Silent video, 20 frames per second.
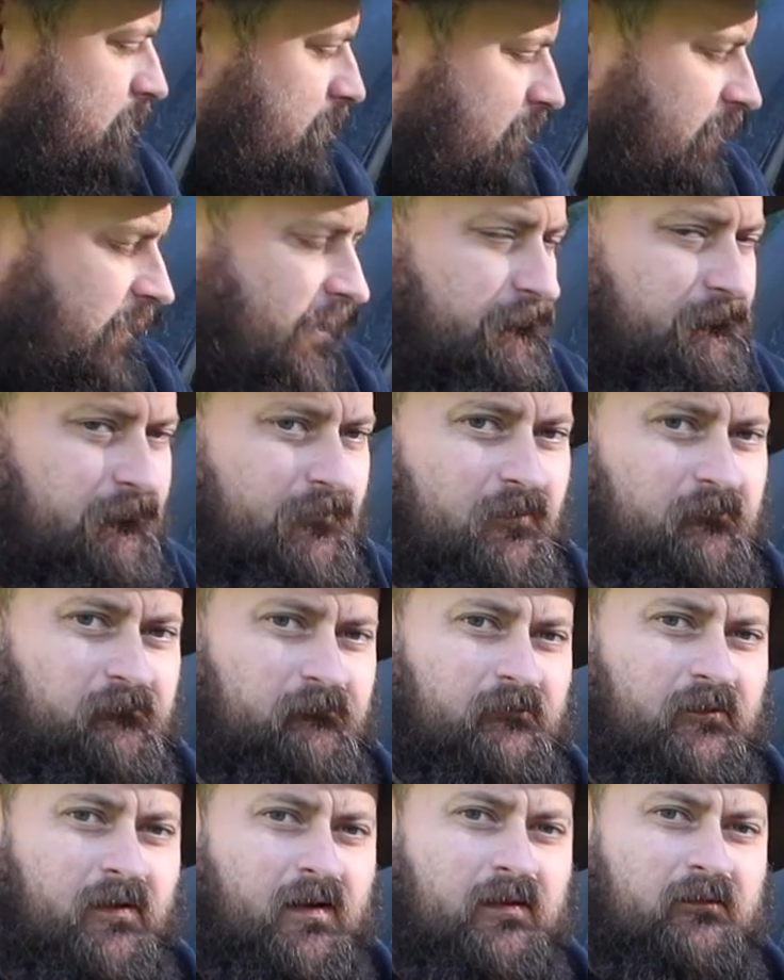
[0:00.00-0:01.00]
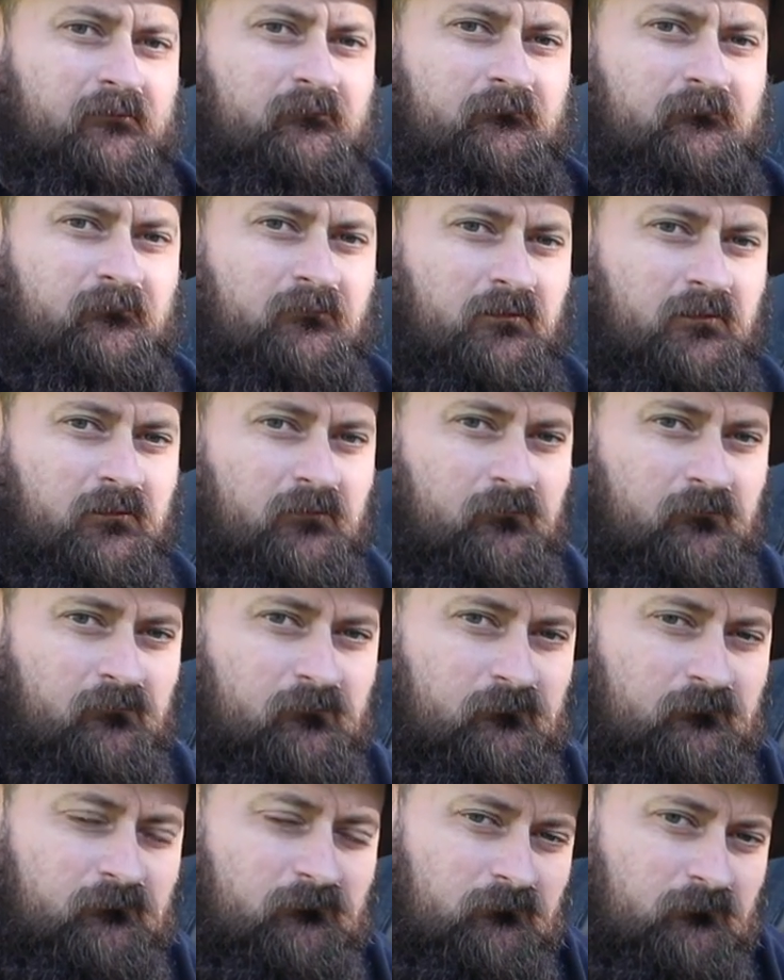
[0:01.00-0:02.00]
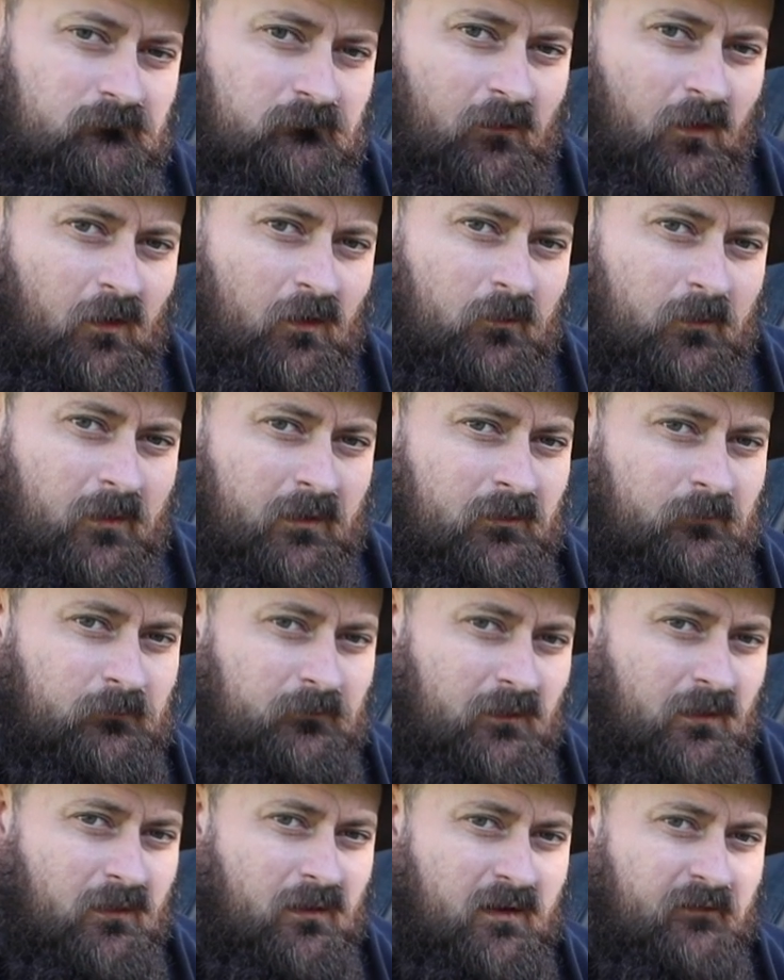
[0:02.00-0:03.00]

I haven't actually had a good go at them yet.